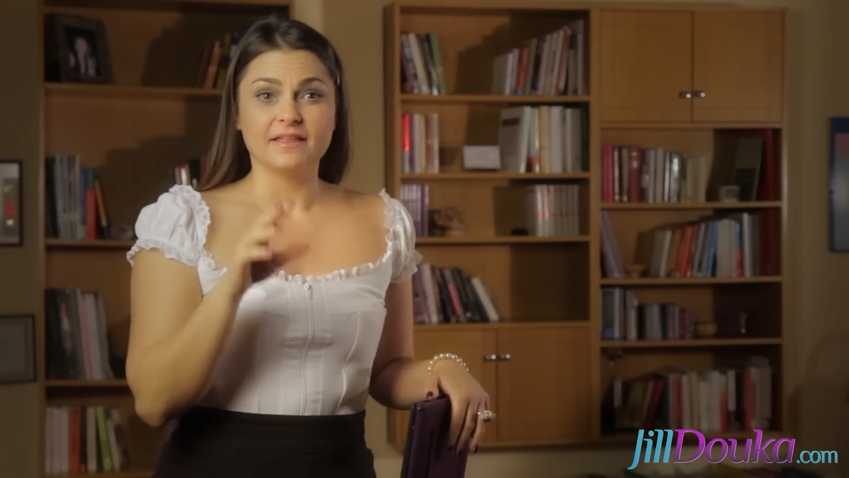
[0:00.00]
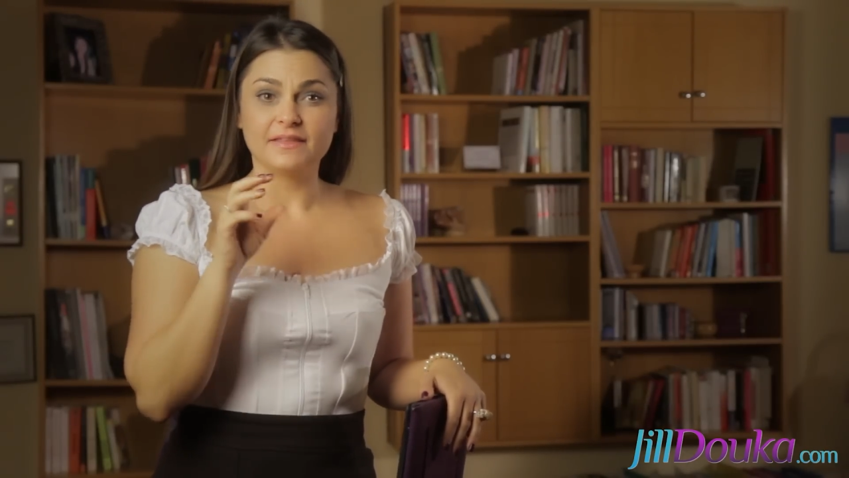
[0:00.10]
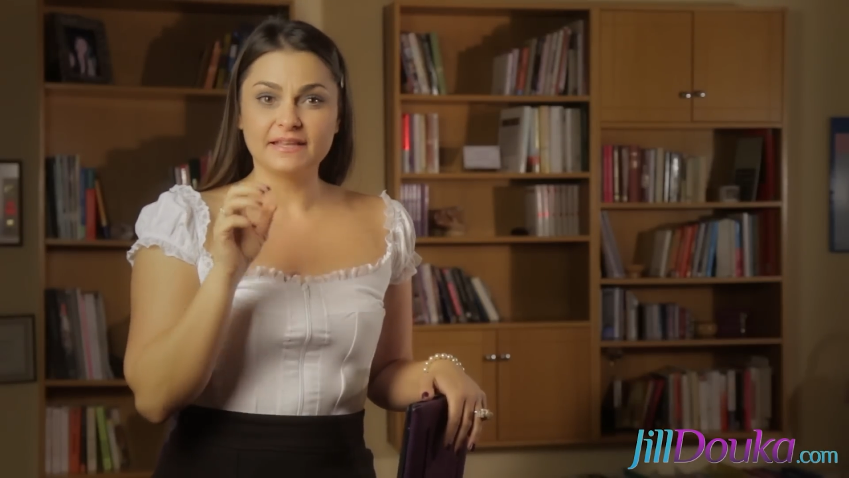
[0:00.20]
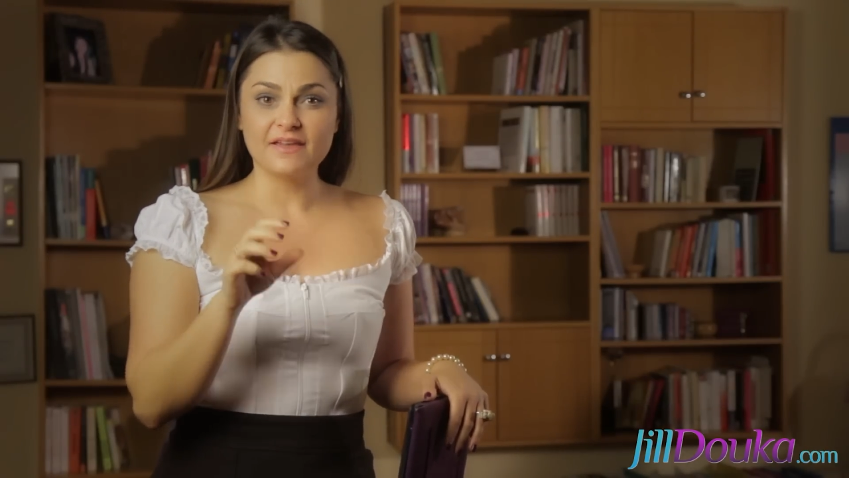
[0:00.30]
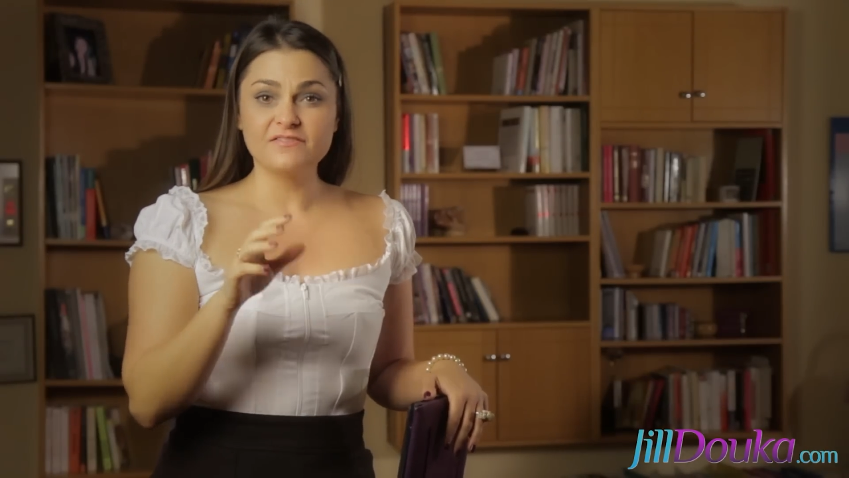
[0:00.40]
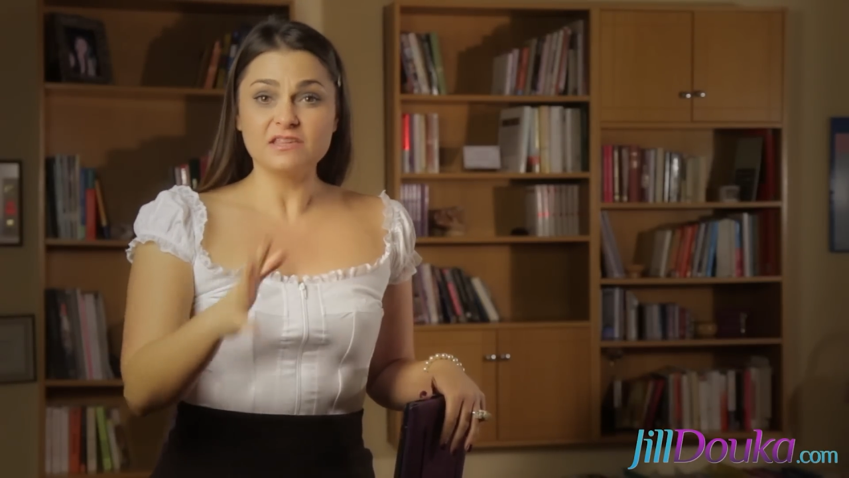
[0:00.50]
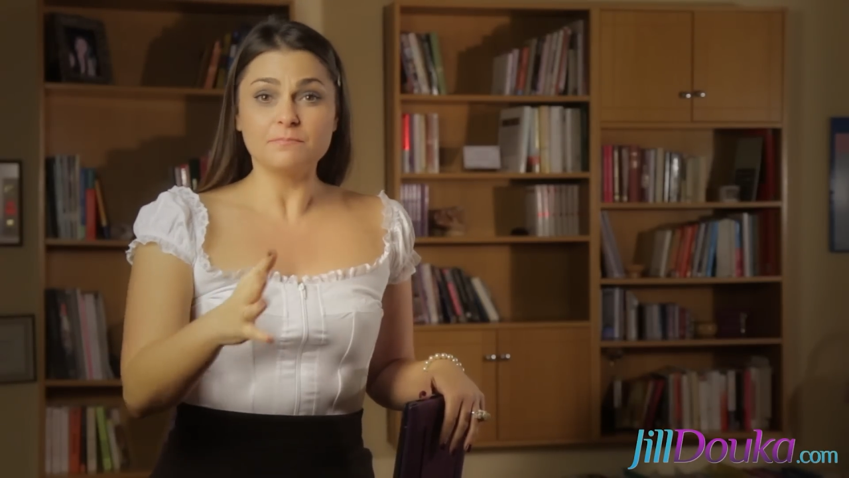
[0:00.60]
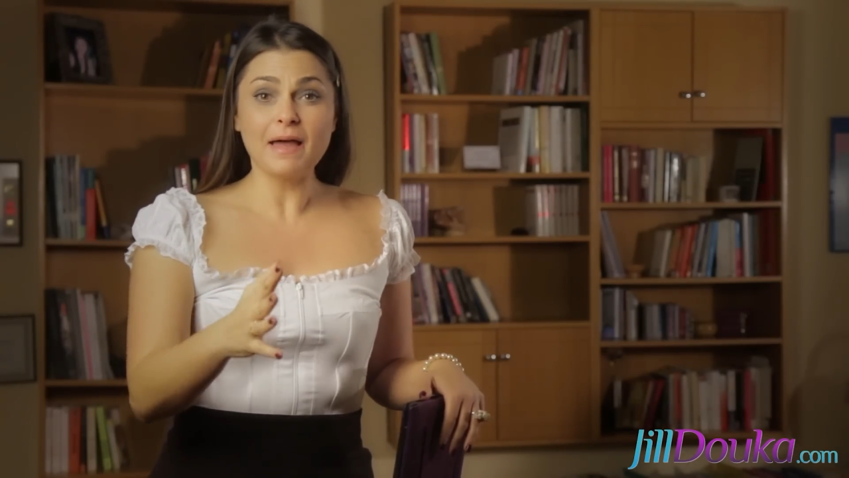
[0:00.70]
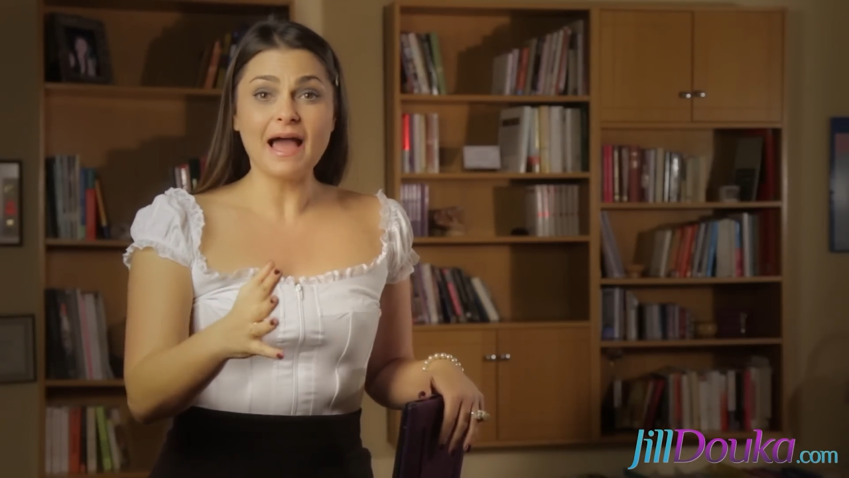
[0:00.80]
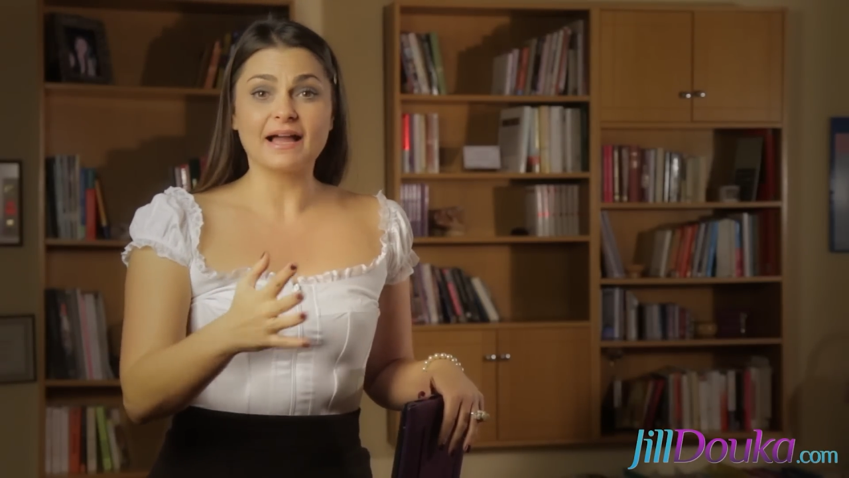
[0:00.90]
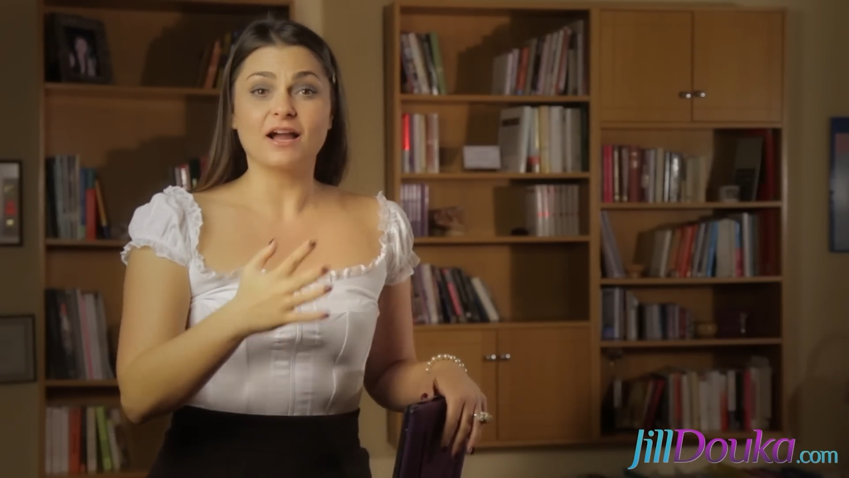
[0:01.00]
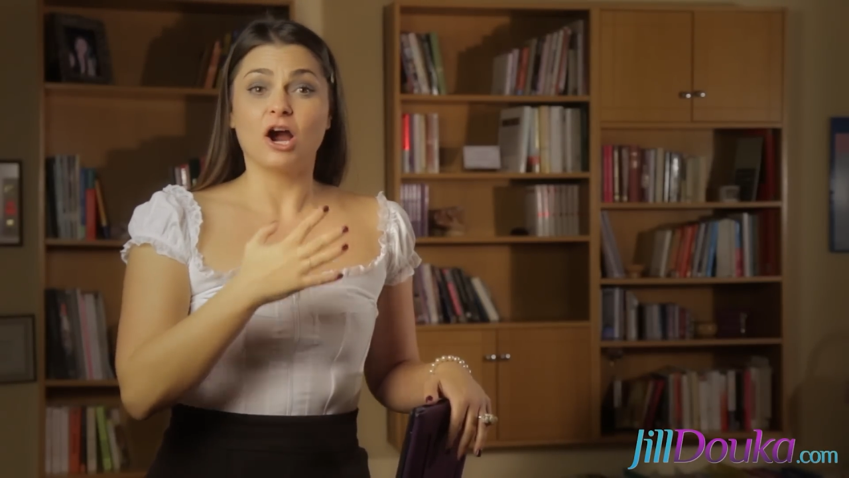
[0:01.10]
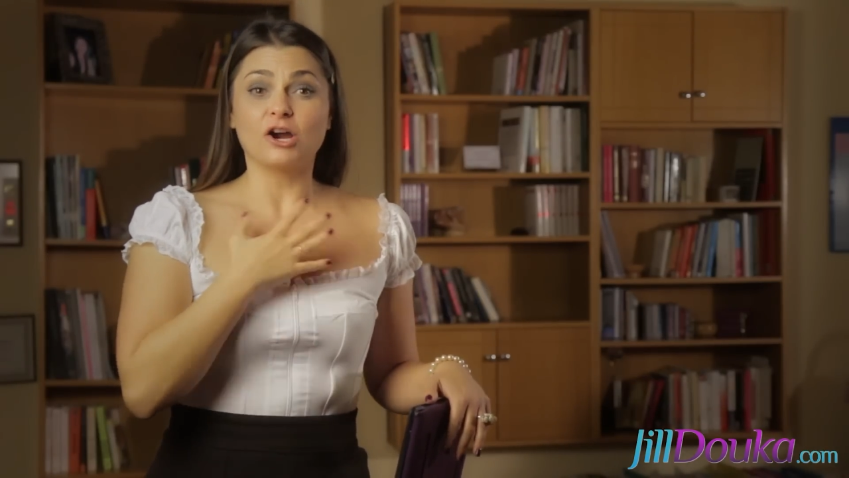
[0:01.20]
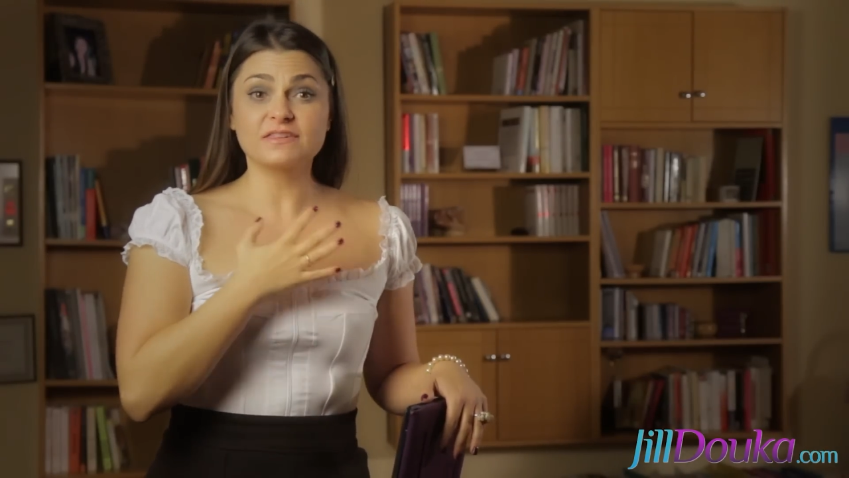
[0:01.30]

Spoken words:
that gives us back our